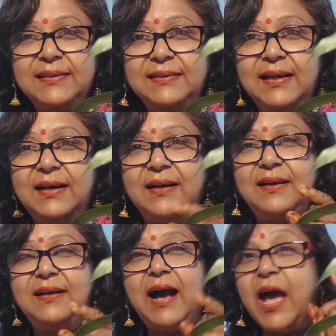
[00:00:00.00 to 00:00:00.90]

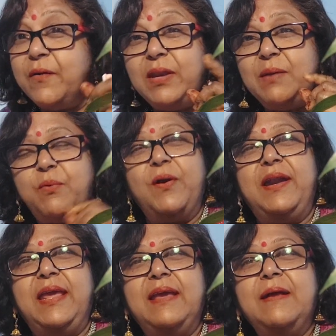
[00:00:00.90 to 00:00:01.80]
The ionic
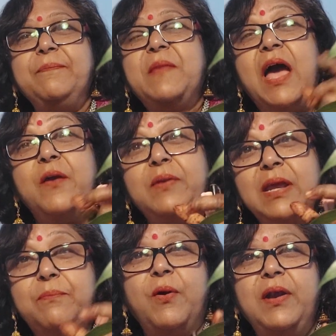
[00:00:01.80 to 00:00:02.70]
bonding,
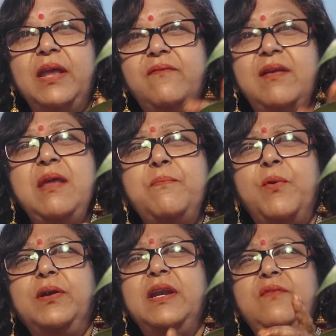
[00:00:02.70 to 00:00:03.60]
very
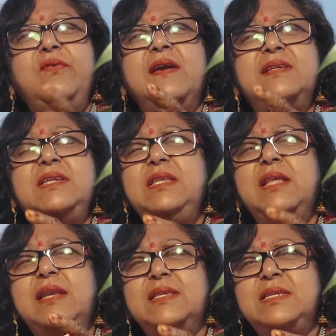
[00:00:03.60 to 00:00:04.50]
important. If you had seen
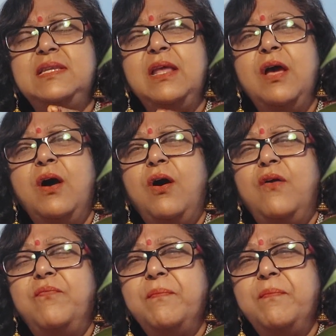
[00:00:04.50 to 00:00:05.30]
the lesson of